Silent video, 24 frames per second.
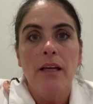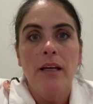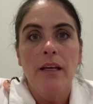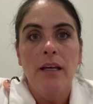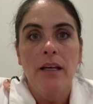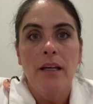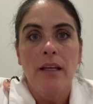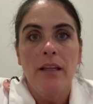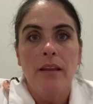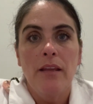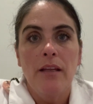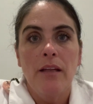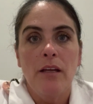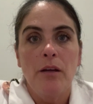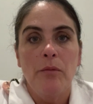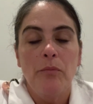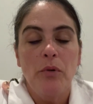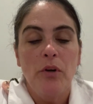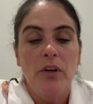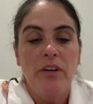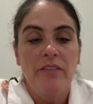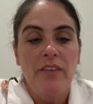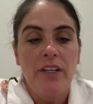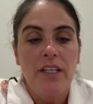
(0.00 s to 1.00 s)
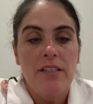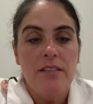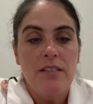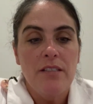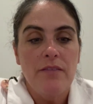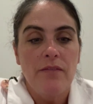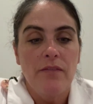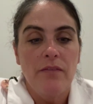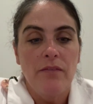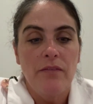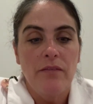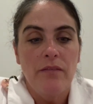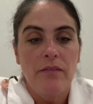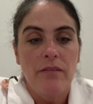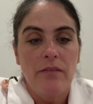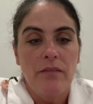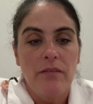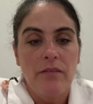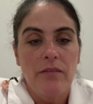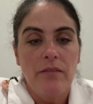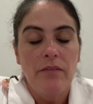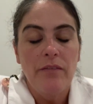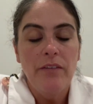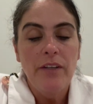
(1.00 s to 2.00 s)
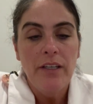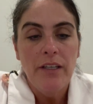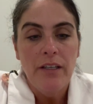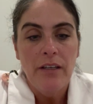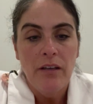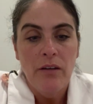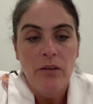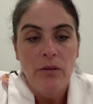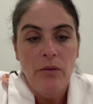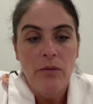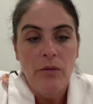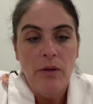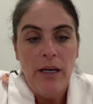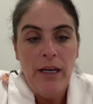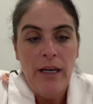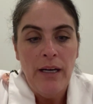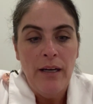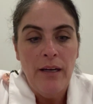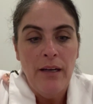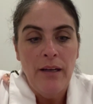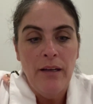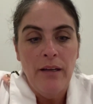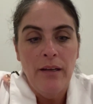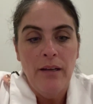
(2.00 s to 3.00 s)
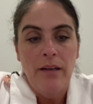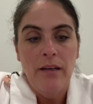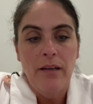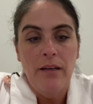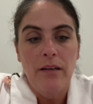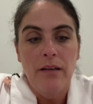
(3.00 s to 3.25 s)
In the previous video, I